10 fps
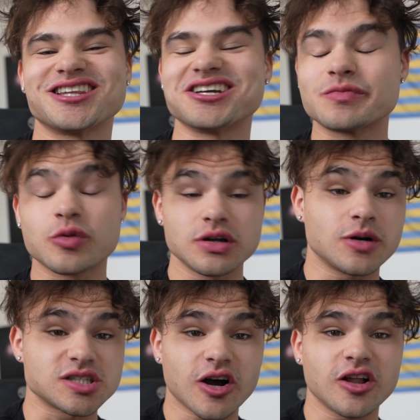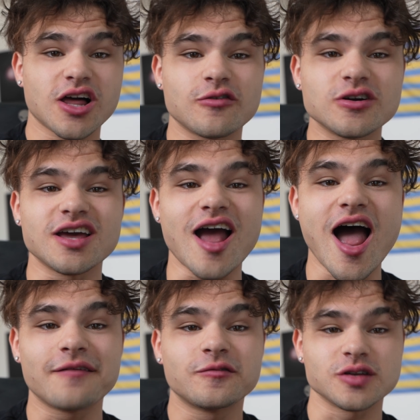That's pretty much all I really
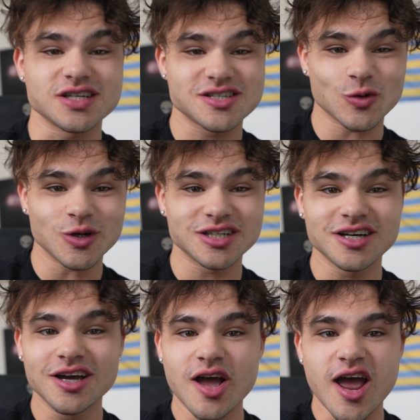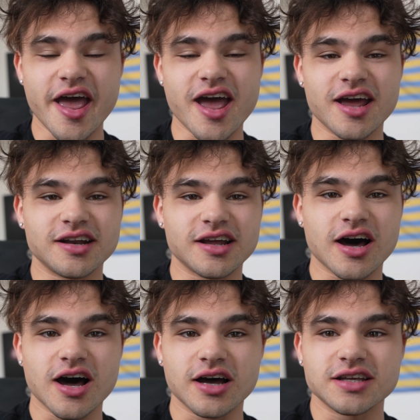had for this one. And
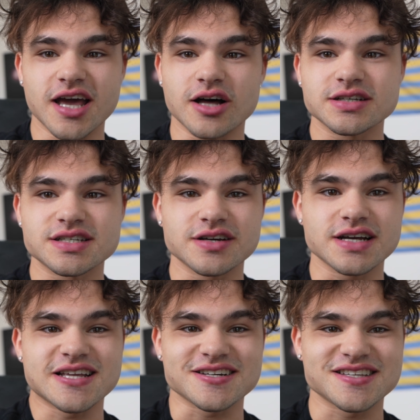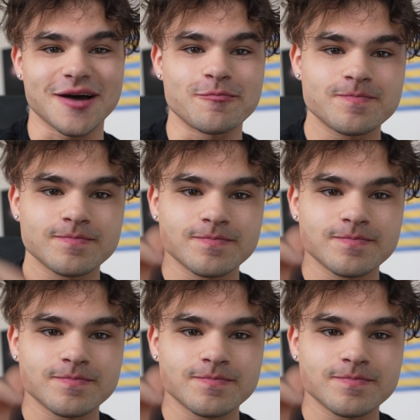yeah, I'll see you guys next time.